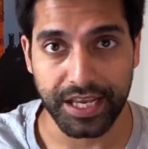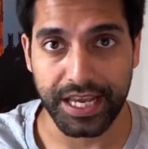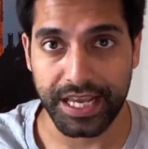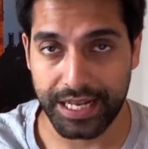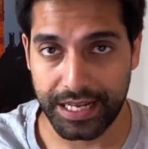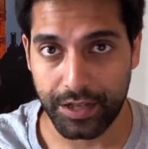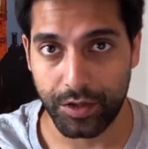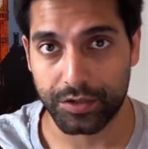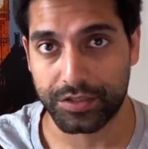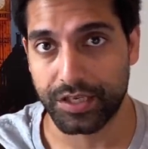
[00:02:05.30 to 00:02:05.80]

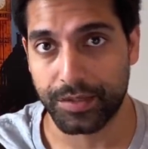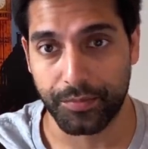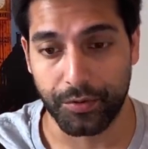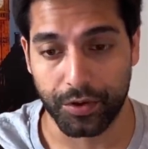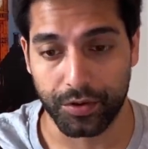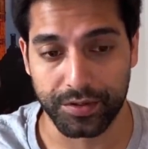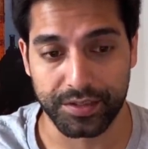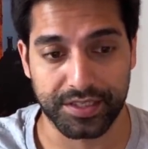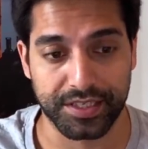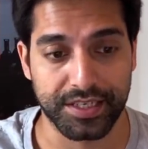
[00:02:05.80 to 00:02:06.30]
idiotic
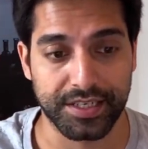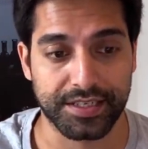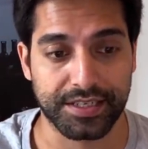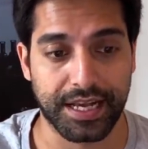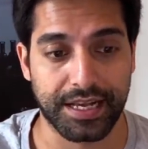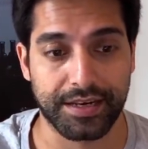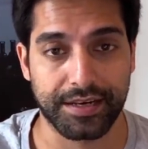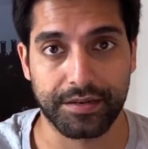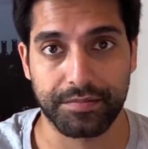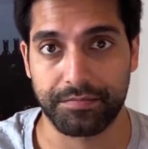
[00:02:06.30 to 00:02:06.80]
policies
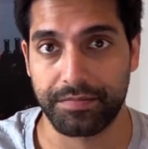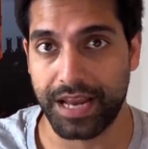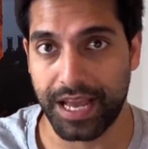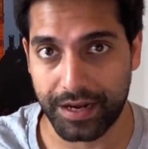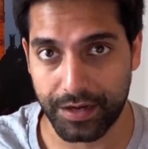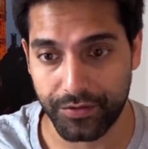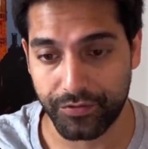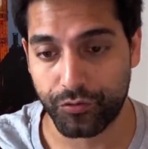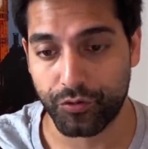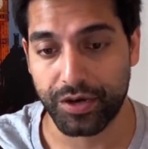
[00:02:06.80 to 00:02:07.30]
and
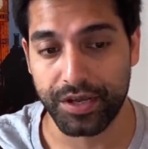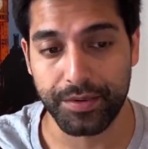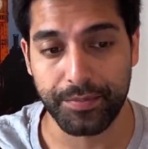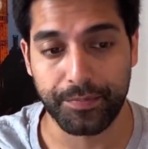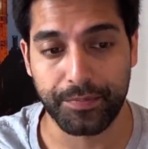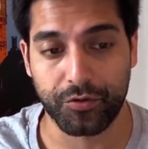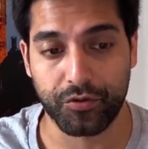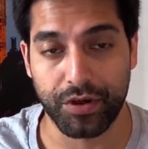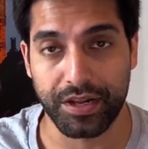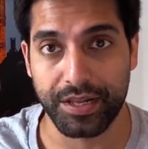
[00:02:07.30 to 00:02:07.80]
lack of cred-
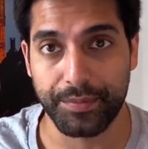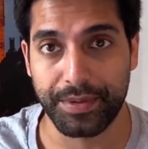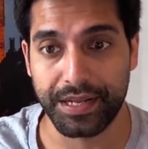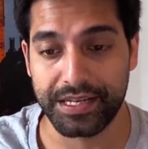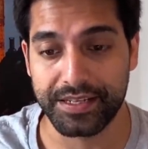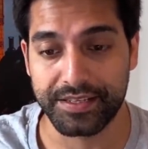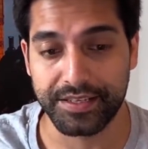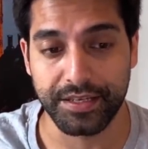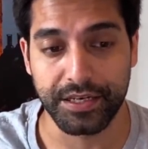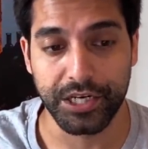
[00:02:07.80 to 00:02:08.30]

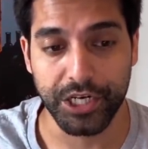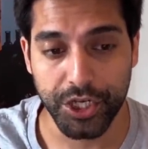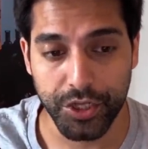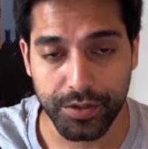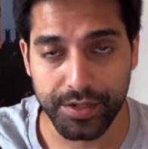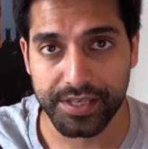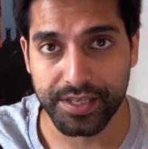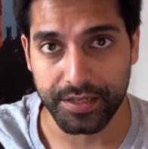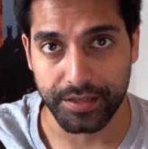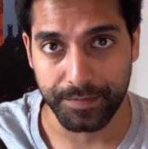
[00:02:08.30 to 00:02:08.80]
credibility and
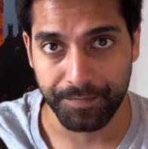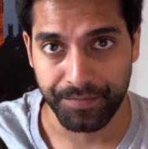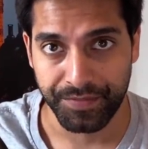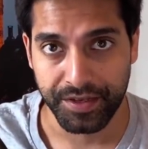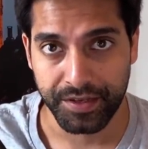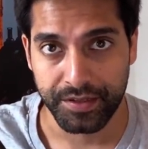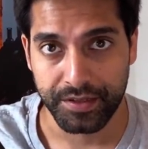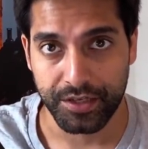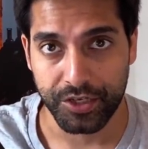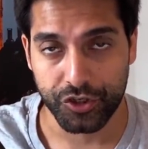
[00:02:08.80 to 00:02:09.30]
losing
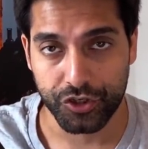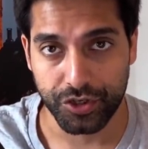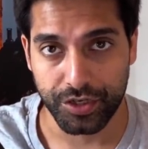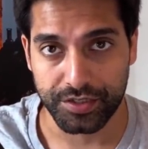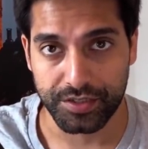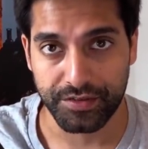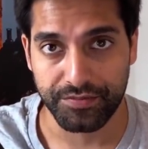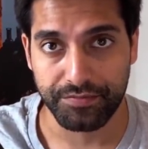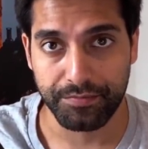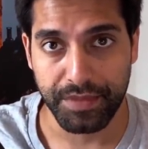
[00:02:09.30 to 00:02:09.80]
the
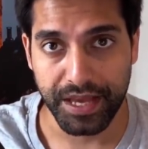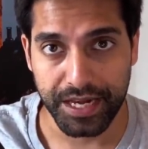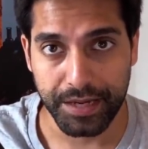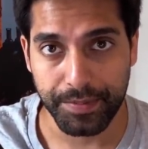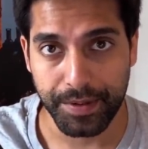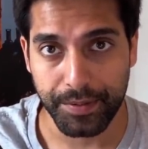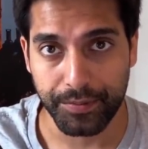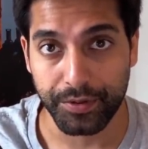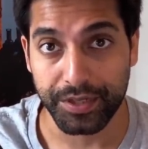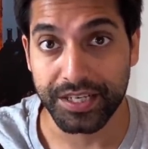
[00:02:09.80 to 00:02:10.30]
trust of many
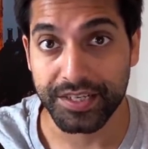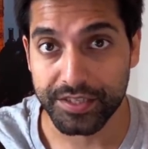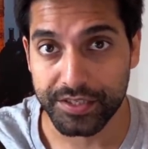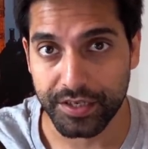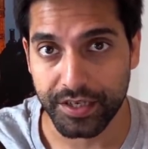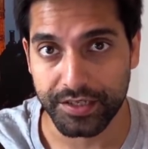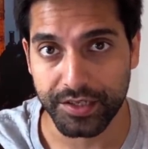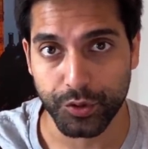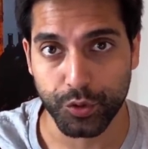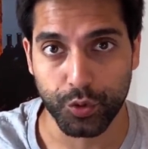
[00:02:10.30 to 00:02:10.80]
people
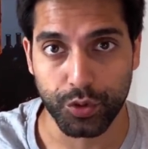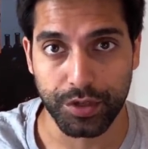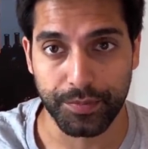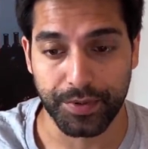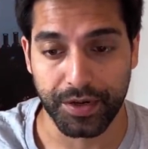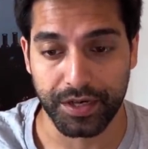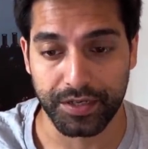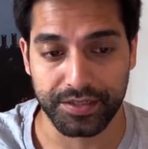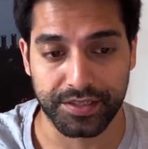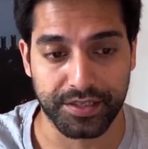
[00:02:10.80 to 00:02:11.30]
inside the Tory
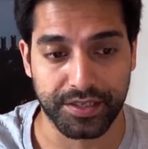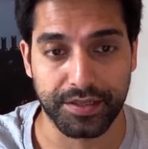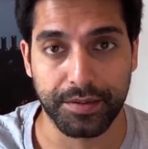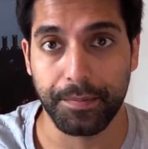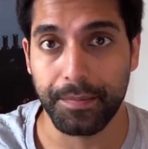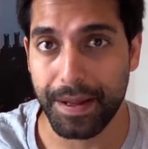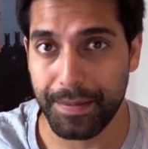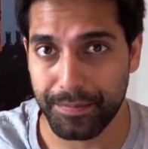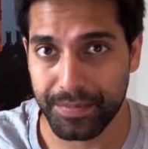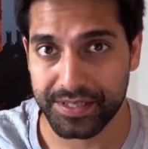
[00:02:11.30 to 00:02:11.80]
party, the
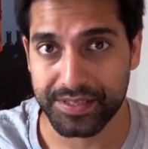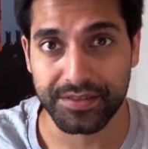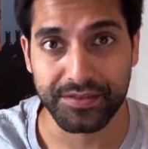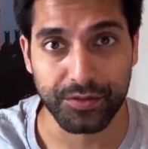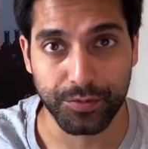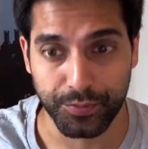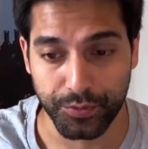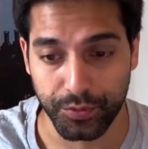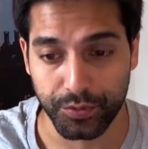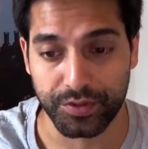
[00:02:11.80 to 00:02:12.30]
members and
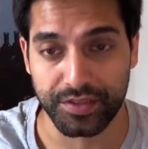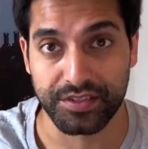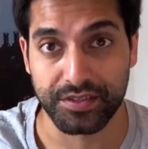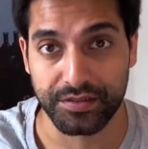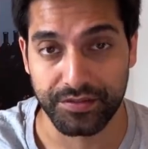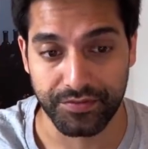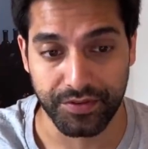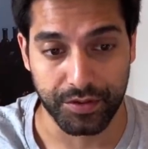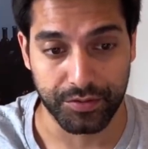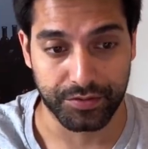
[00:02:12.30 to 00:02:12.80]
supporters and
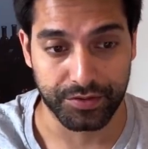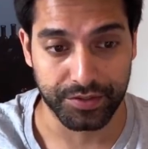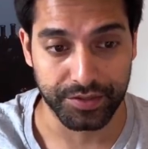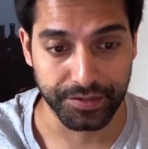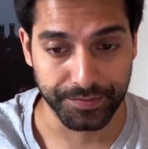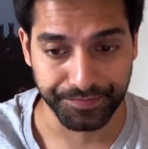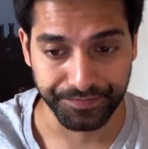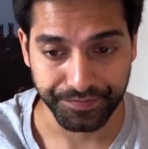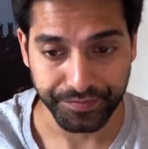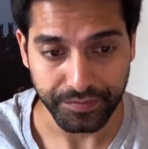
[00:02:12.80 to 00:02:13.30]
the voters,
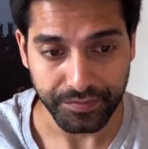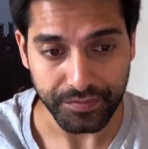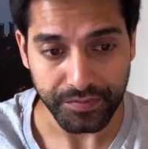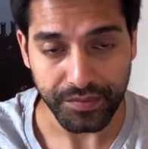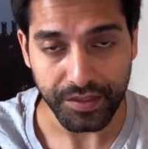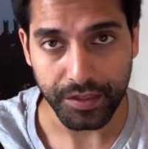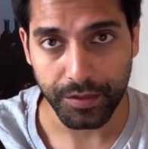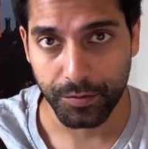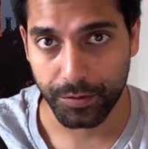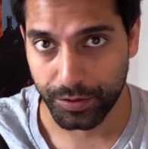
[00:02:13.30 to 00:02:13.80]

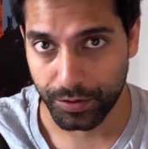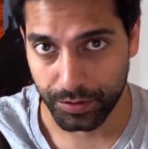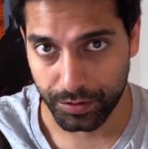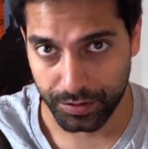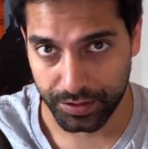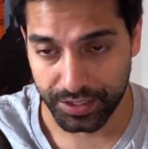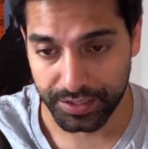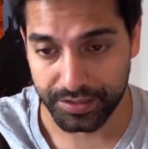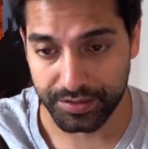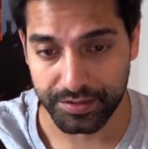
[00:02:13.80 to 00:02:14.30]
and all
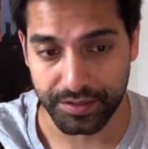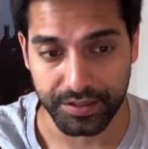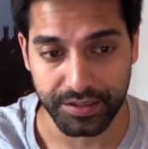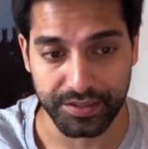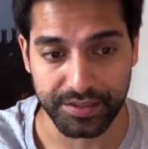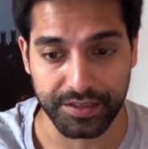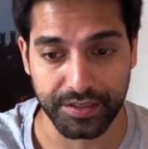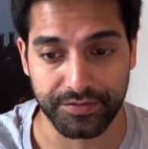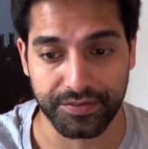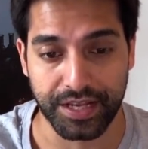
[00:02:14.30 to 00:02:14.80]
the, the other
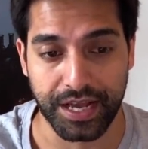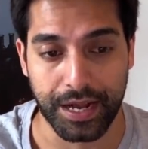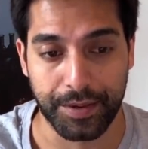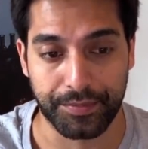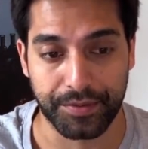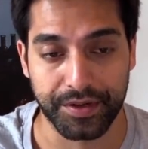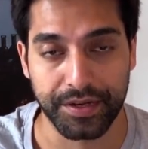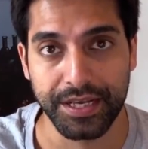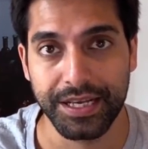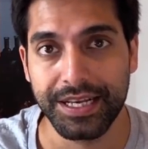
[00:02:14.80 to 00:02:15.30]
stuff that
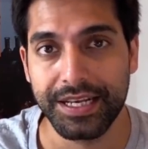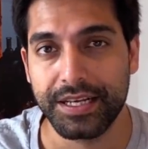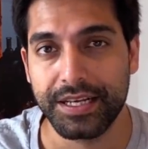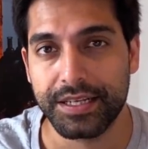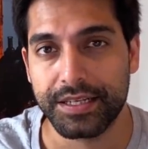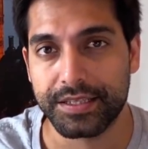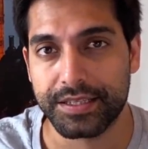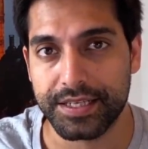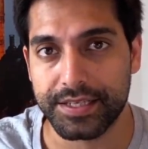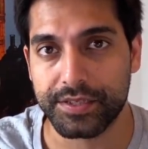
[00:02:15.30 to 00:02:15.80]
happened.
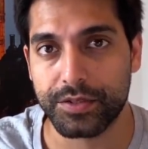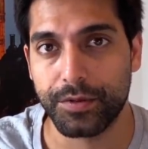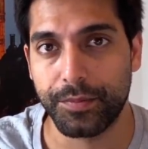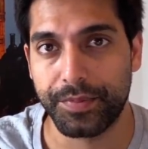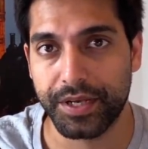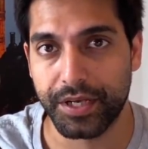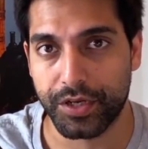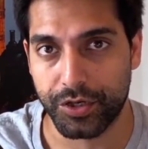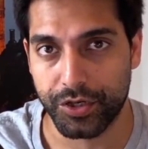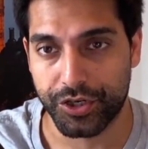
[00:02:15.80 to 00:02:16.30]
This could
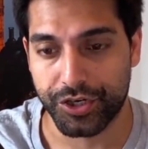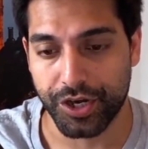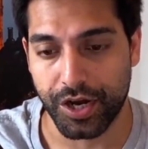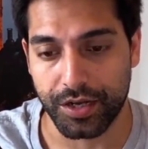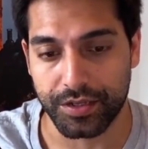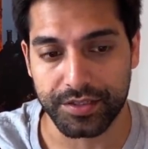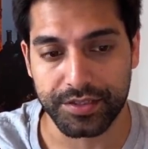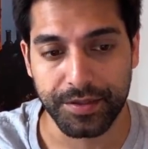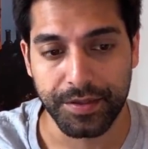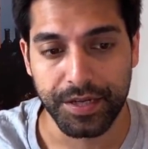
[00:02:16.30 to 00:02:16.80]
be a good
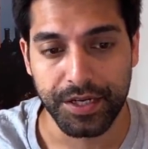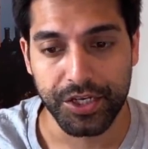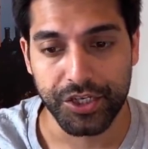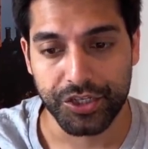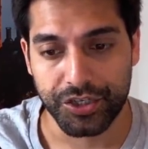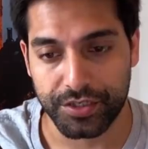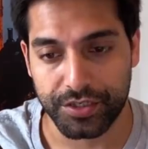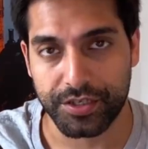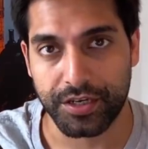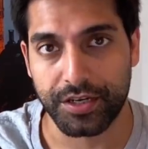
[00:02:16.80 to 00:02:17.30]
chance,
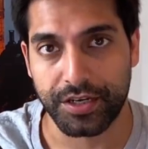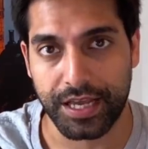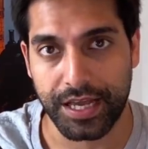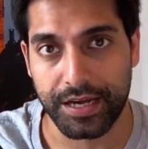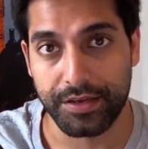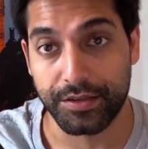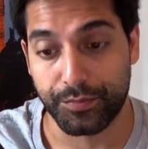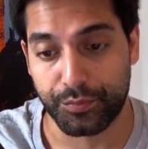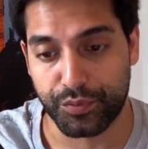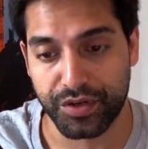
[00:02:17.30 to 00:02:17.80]
just like how
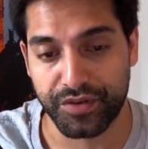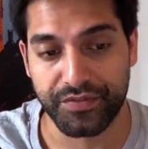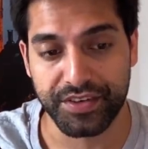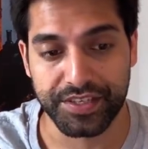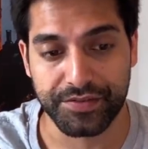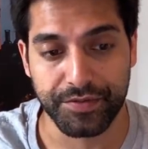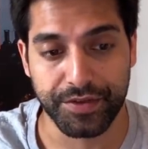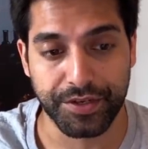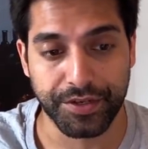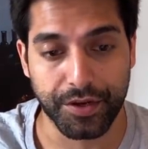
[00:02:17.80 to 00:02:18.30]
in the previous
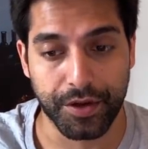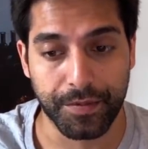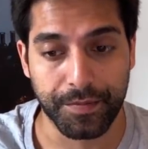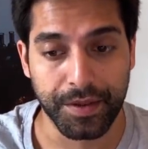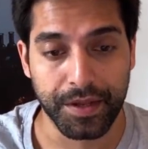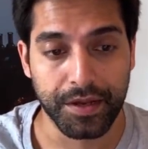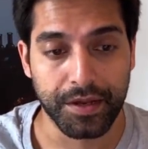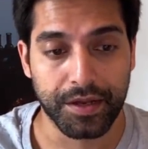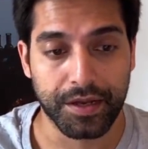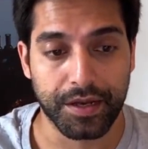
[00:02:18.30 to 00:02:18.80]
video,
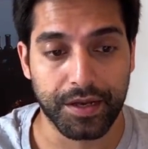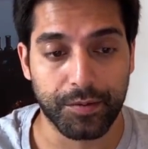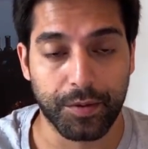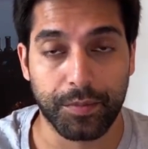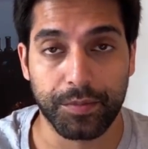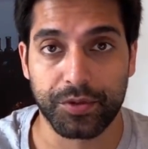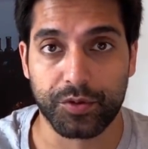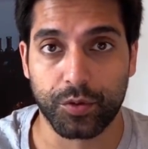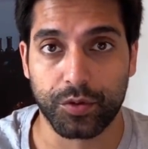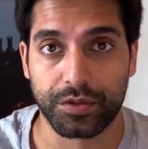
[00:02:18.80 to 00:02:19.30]
and uh, when
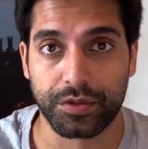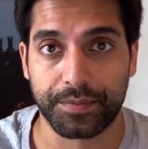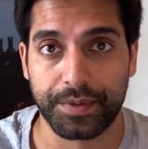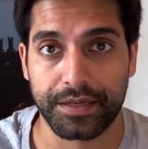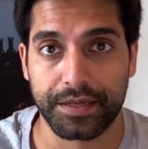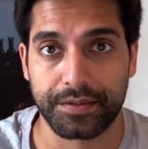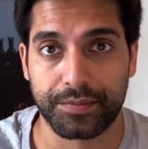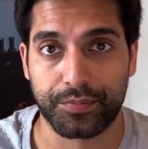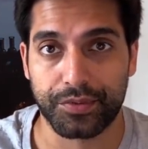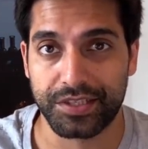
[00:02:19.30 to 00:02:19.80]
we talked
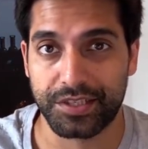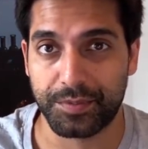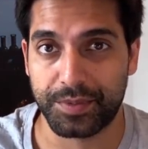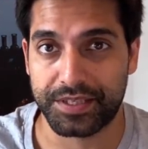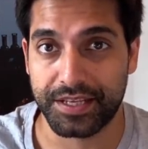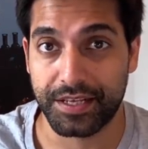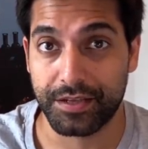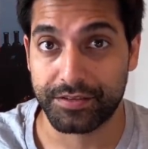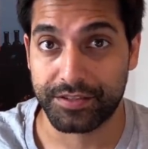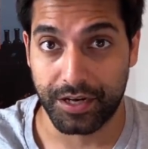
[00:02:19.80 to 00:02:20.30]
about Priti
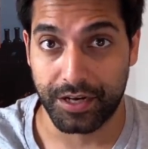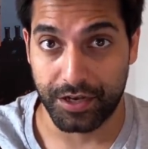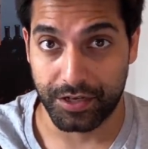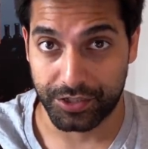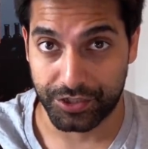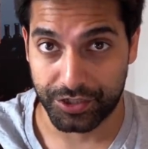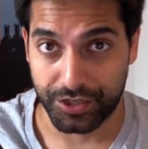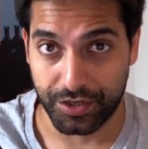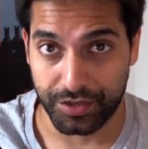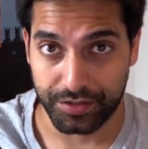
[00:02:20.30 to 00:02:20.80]
Patel's
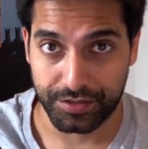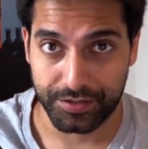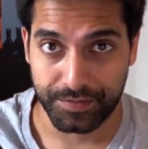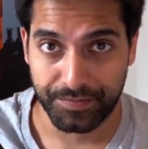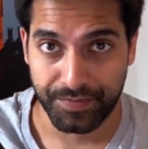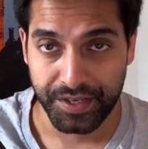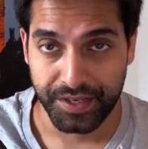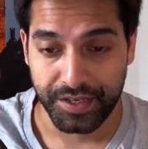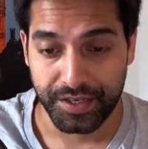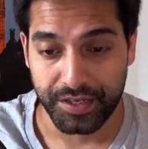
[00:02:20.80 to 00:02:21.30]
last chance,
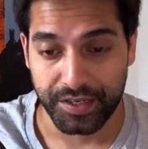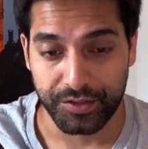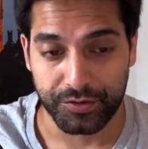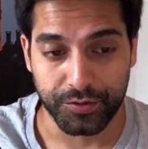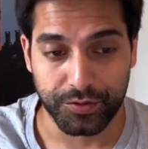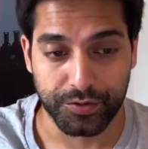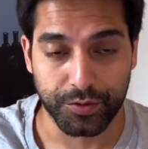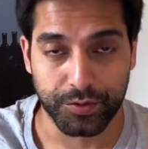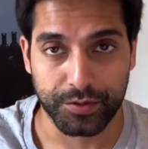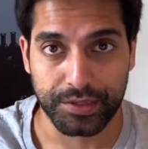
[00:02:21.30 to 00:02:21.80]
uh, to
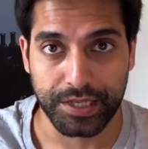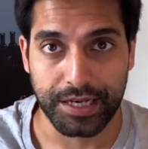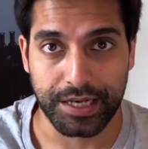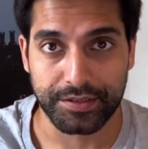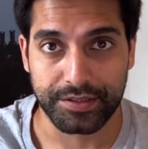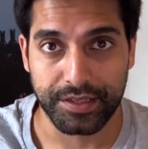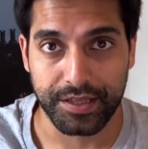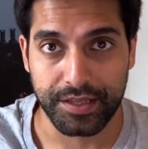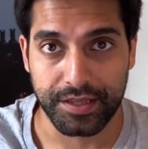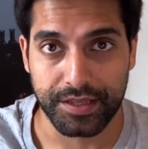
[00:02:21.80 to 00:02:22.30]
sort out
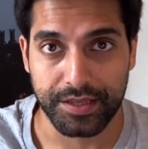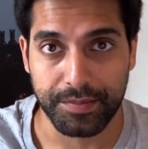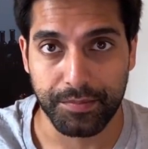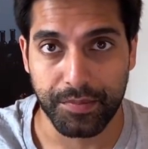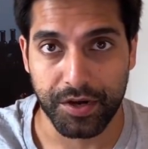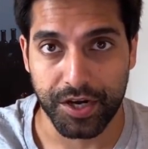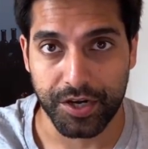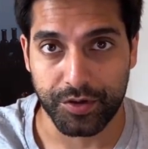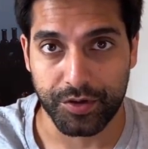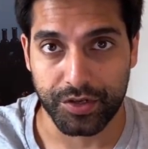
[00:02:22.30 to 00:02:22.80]
uh, the
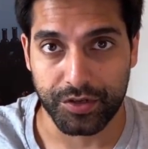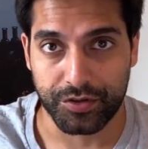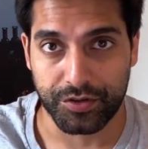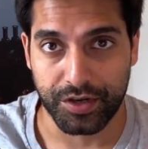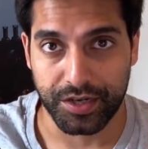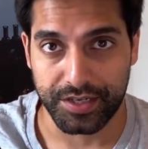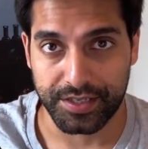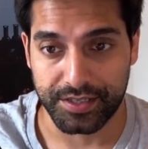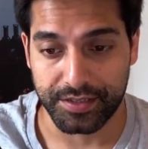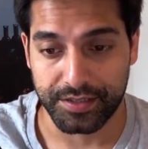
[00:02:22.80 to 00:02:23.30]
migrant
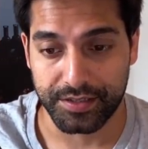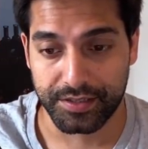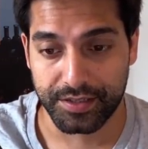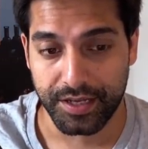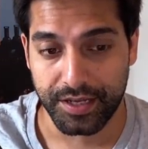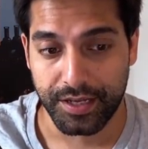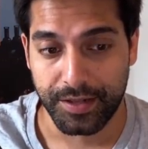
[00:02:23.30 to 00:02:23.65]
crisis.